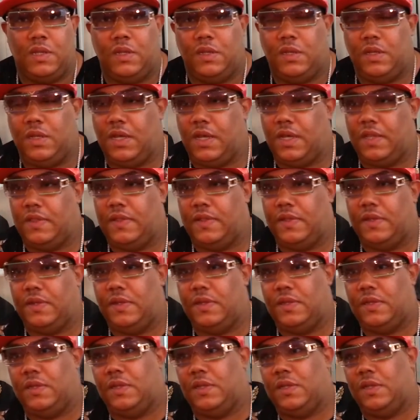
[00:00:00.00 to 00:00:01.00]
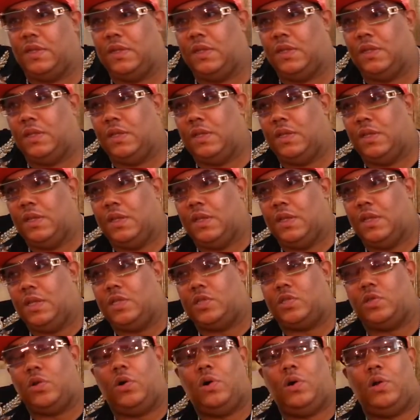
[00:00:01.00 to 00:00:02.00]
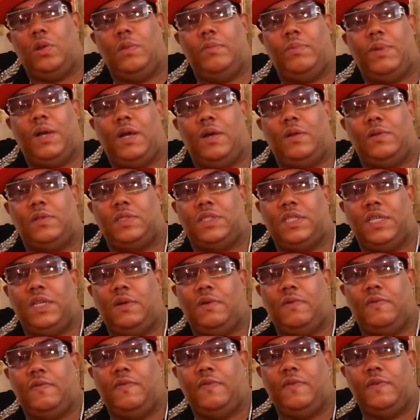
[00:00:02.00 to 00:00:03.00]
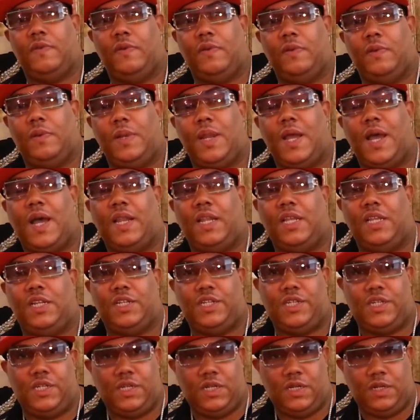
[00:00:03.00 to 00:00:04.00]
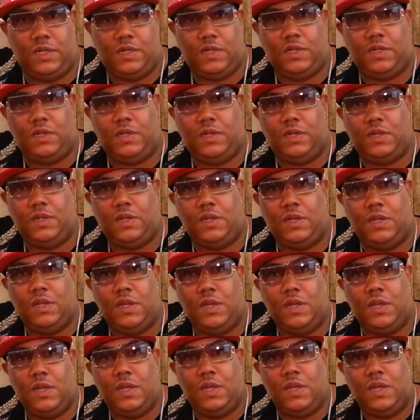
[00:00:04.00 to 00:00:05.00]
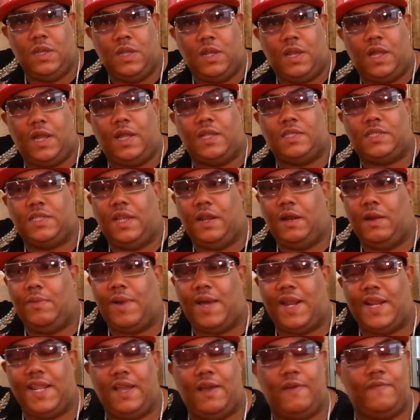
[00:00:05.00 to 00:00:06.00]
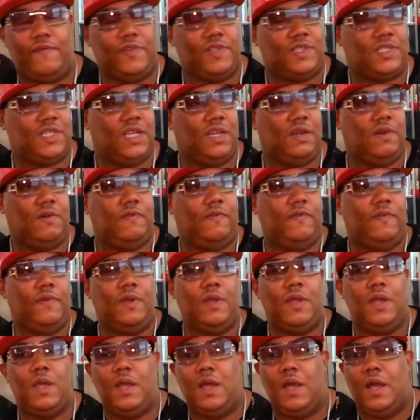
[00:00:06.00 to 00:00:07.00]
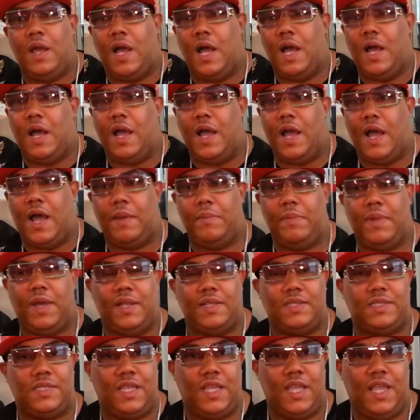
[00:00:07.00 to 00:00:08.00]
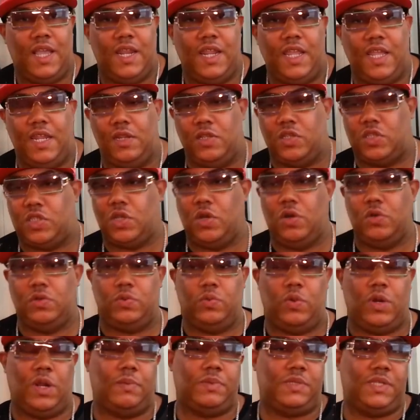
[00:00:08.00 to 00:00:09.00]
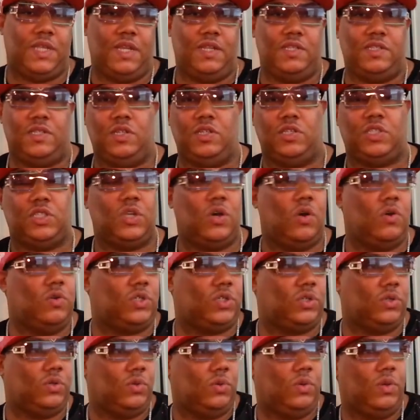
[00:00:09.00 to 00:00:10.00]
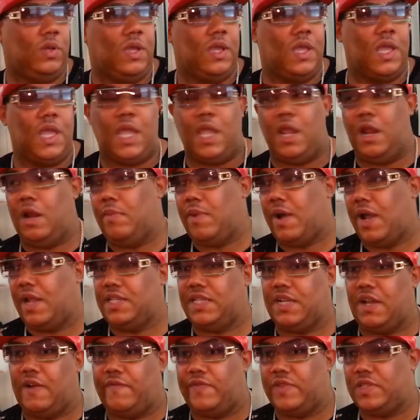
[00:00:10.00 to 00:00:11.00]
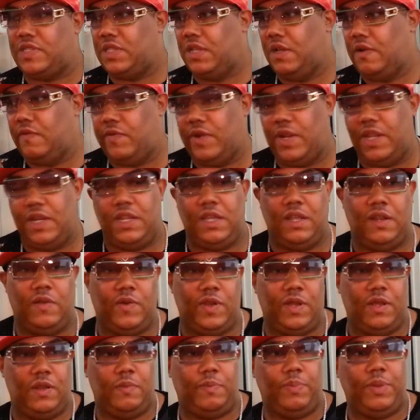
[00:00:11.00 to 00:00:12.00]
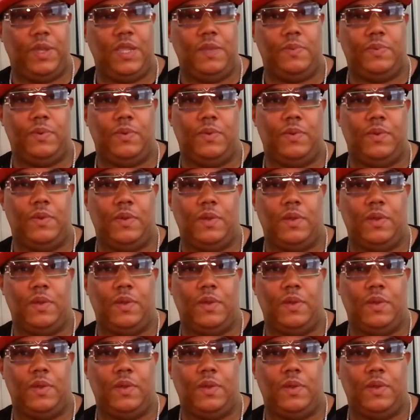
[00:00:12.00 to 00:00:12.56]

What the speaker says: Nothing. It's all about self-knowledge. Like I said, everybody out for self. I'm not saying in the social. What I'm saying is in the social, everybody's out for self when they're dealing with other people.